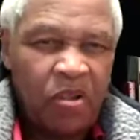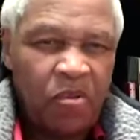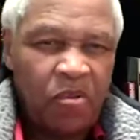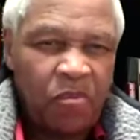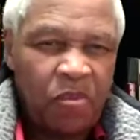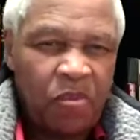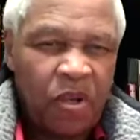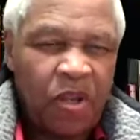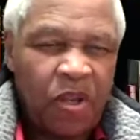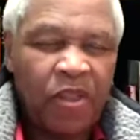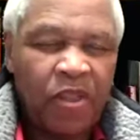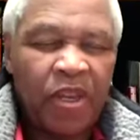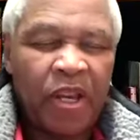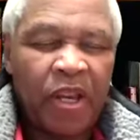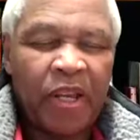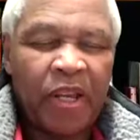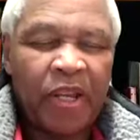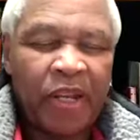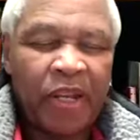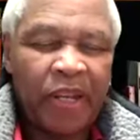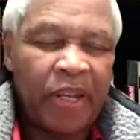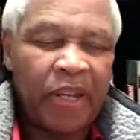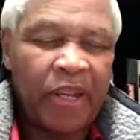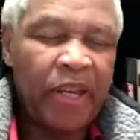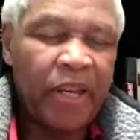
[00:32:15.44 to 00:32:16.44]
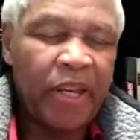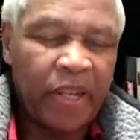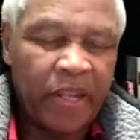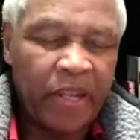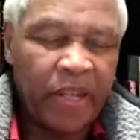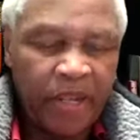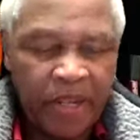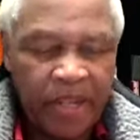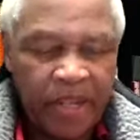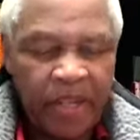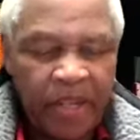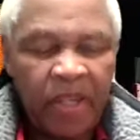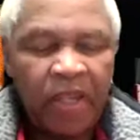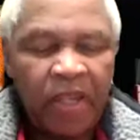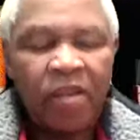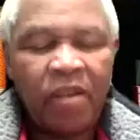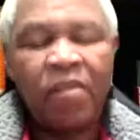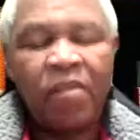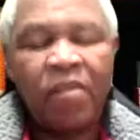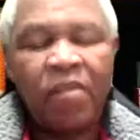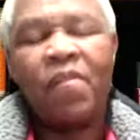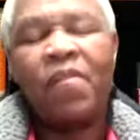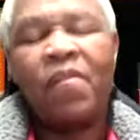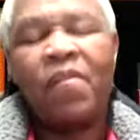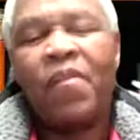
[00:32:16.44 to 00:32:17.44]
but they are clearly
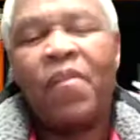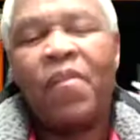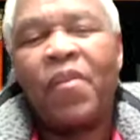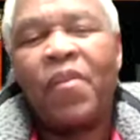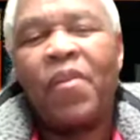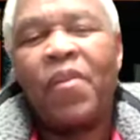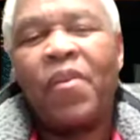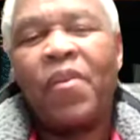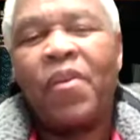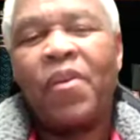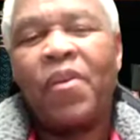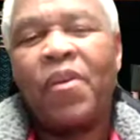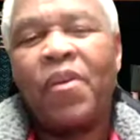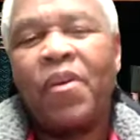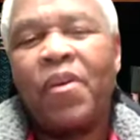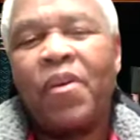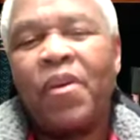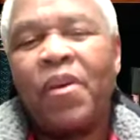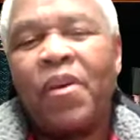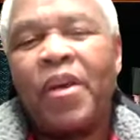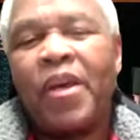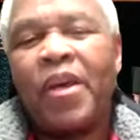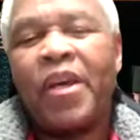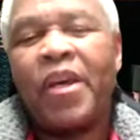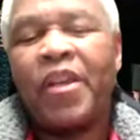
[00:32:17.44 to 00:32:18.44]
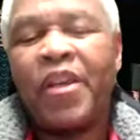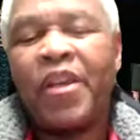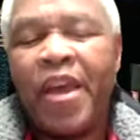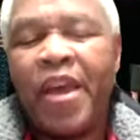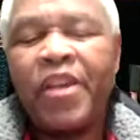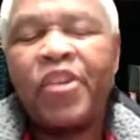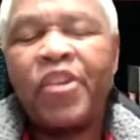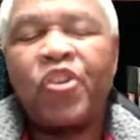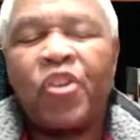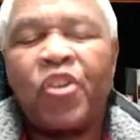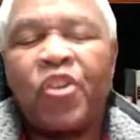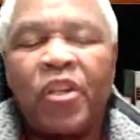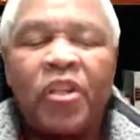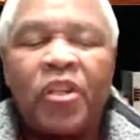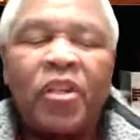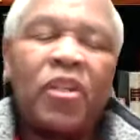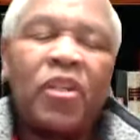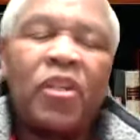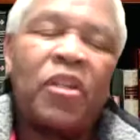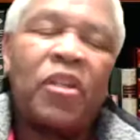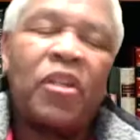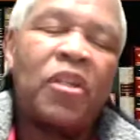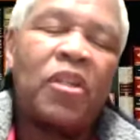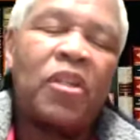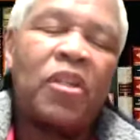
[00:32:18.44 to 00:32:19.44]
a nation
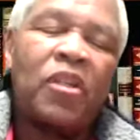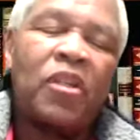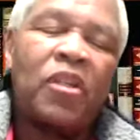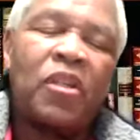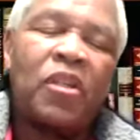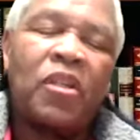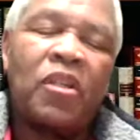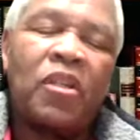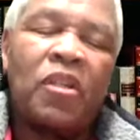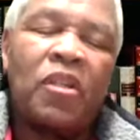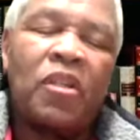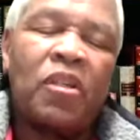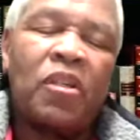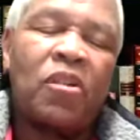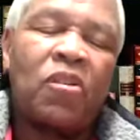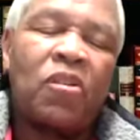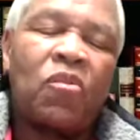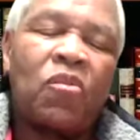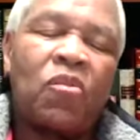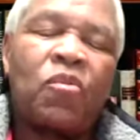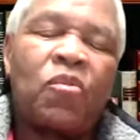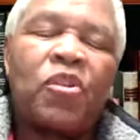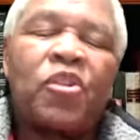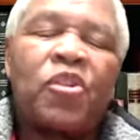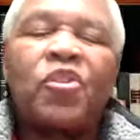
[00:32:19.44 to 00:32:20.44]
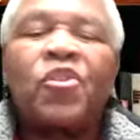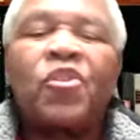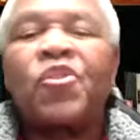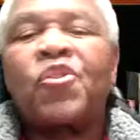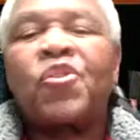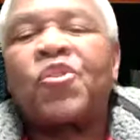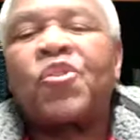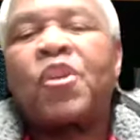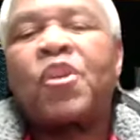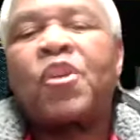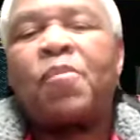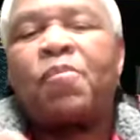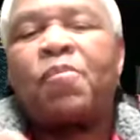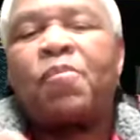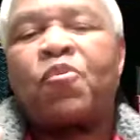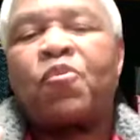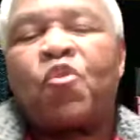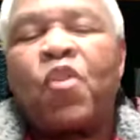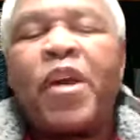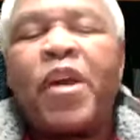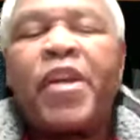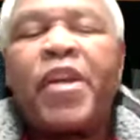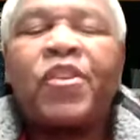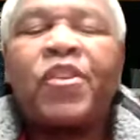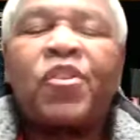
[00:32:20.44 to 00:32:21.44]
which is
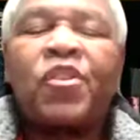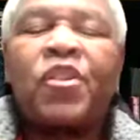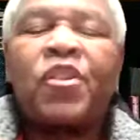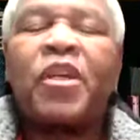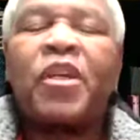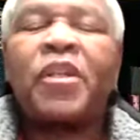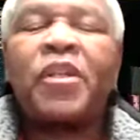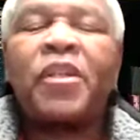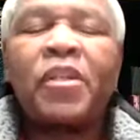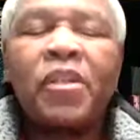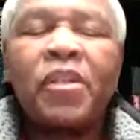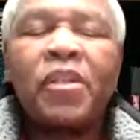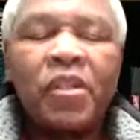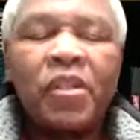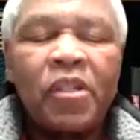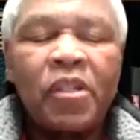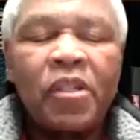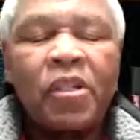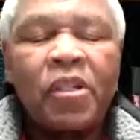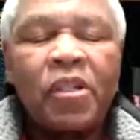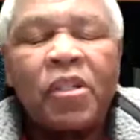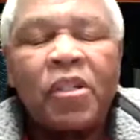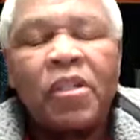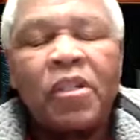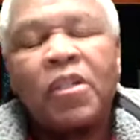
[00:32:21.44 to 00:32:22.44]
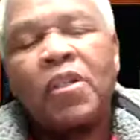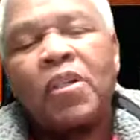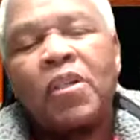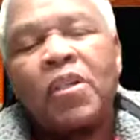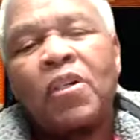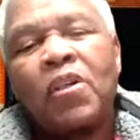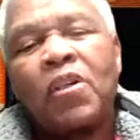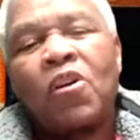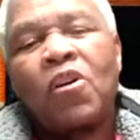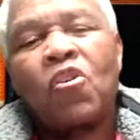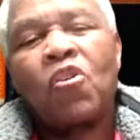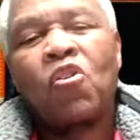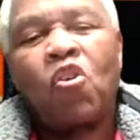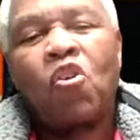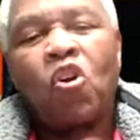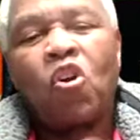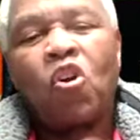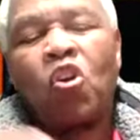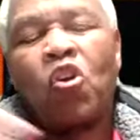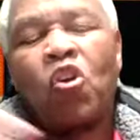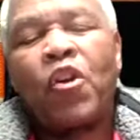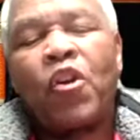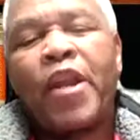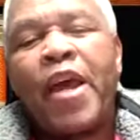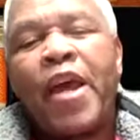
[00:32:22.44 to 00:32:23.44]
suppressed and
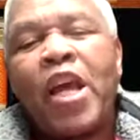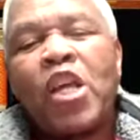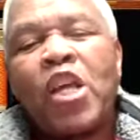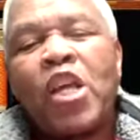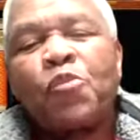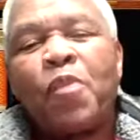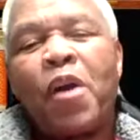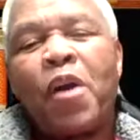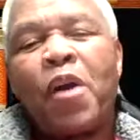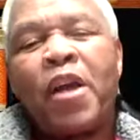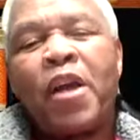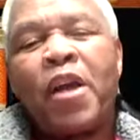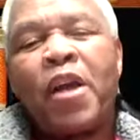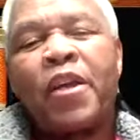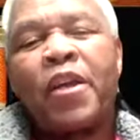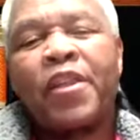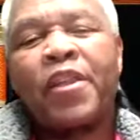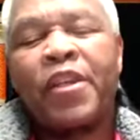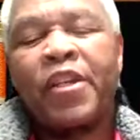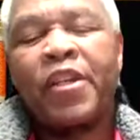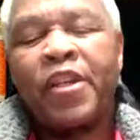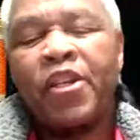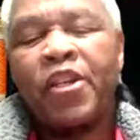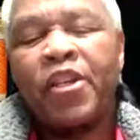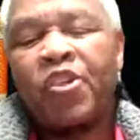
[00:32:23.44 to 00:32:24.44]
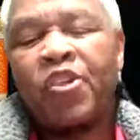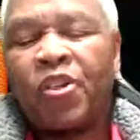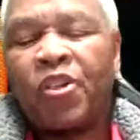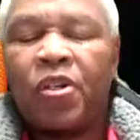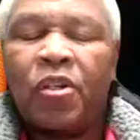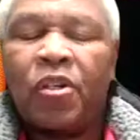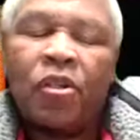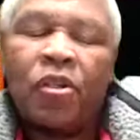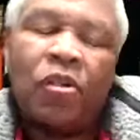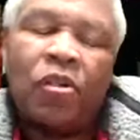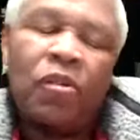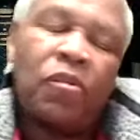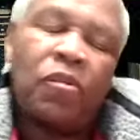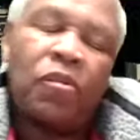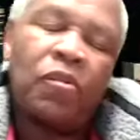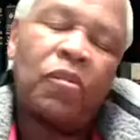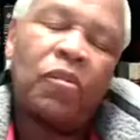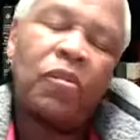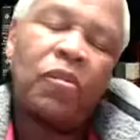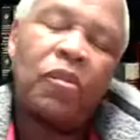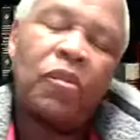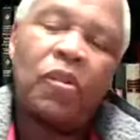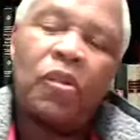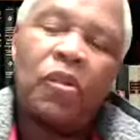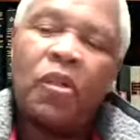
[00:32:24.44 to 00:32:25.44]
colonized by another nation.
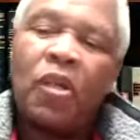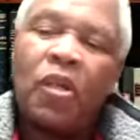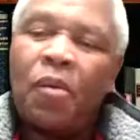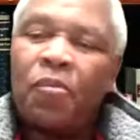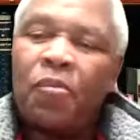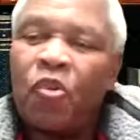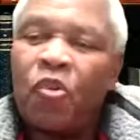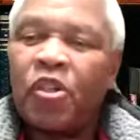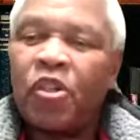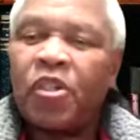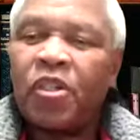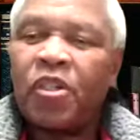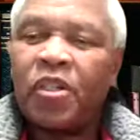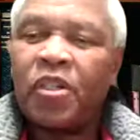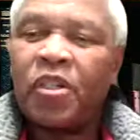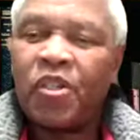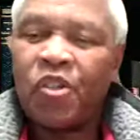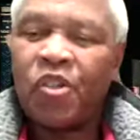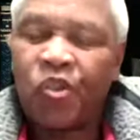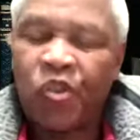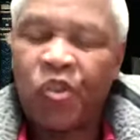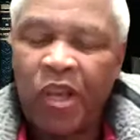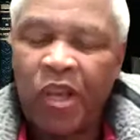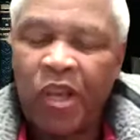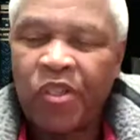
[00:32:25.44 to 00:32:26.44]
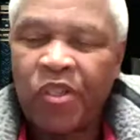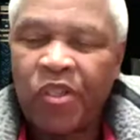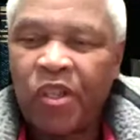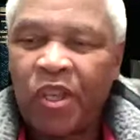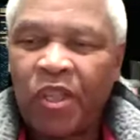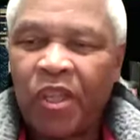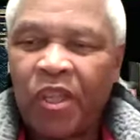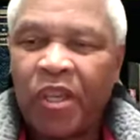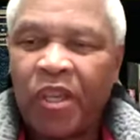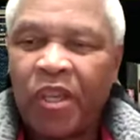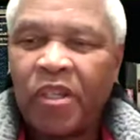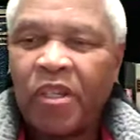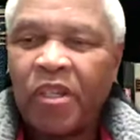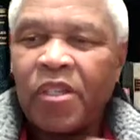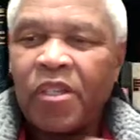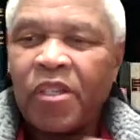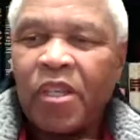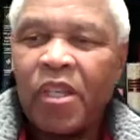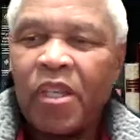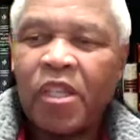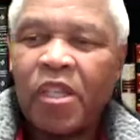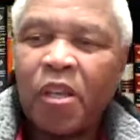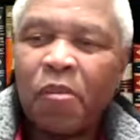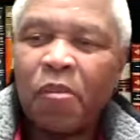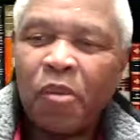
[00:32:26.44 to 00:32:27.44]
Not discussing that. He
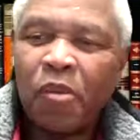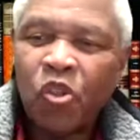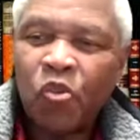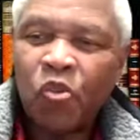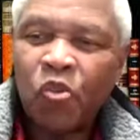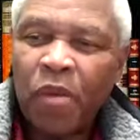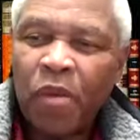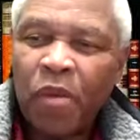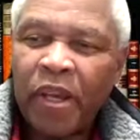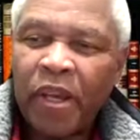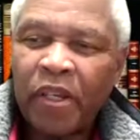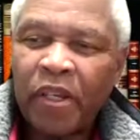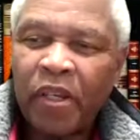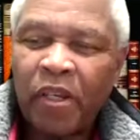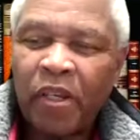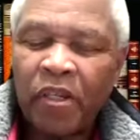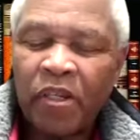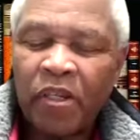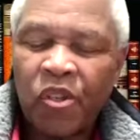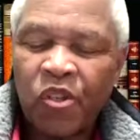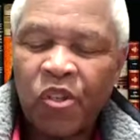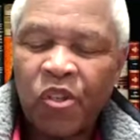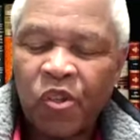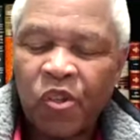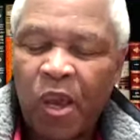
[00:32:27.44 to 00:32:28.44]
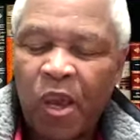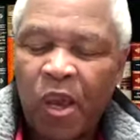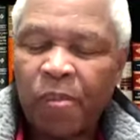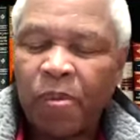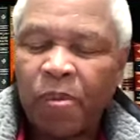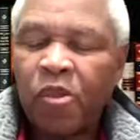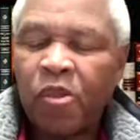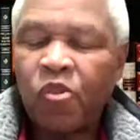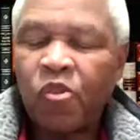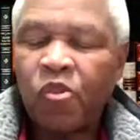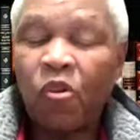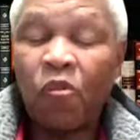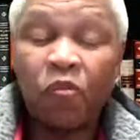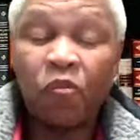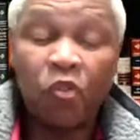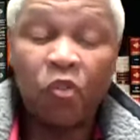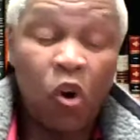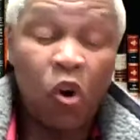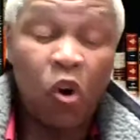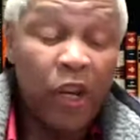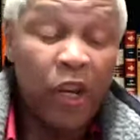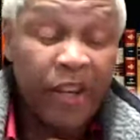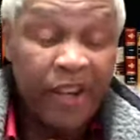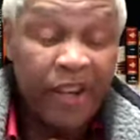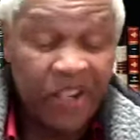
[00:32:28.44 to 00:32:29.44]
said they must make disciples of
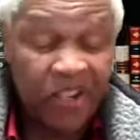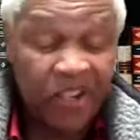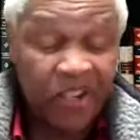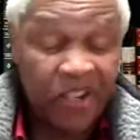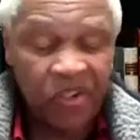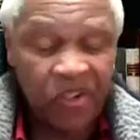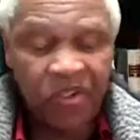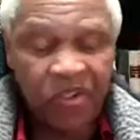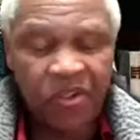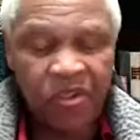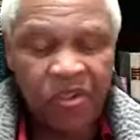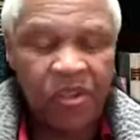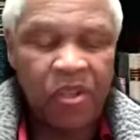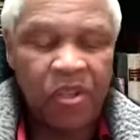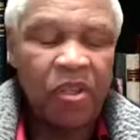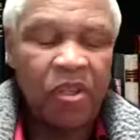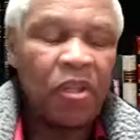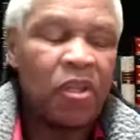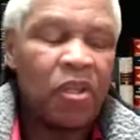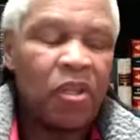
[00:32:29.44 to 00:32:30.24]
all nations,